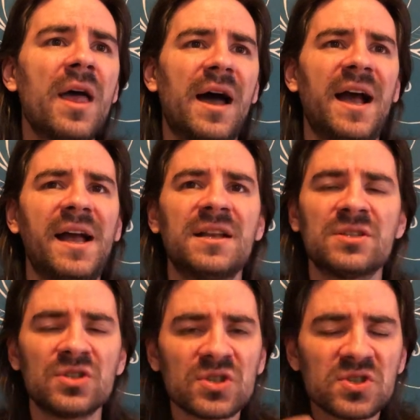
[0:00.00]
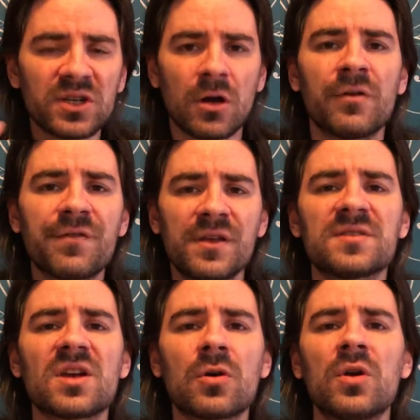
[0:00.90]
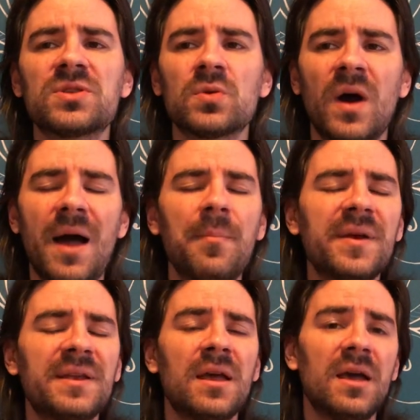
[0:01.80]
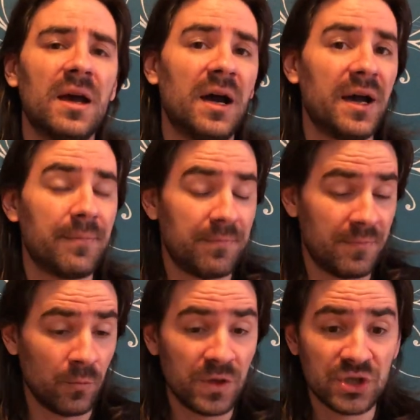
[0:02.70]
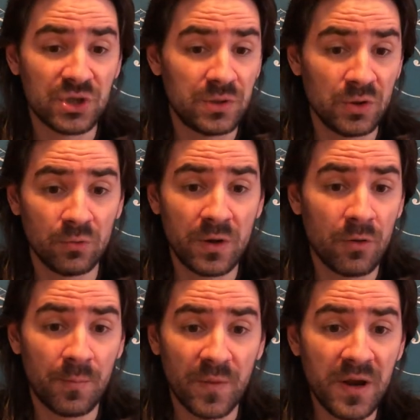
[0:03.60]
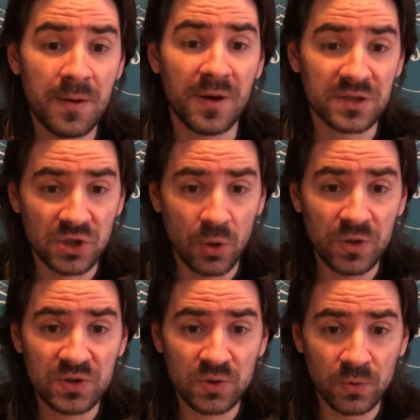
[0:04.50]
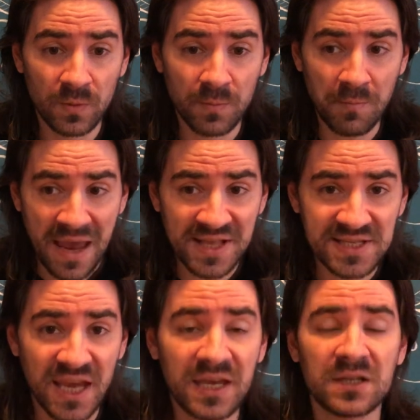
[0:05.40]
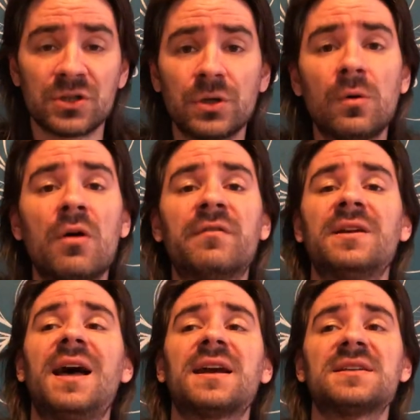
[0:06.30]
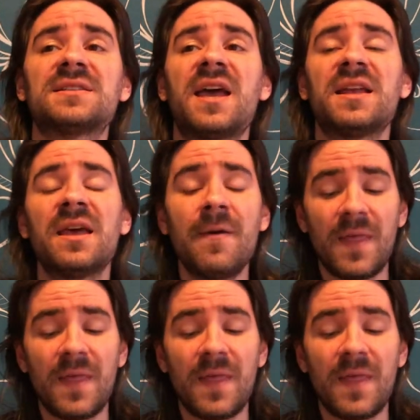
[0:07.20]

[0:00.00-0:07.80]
And it's just a lot of things are going to happen, uh, which you will pretty much going to maintain control over, like I said.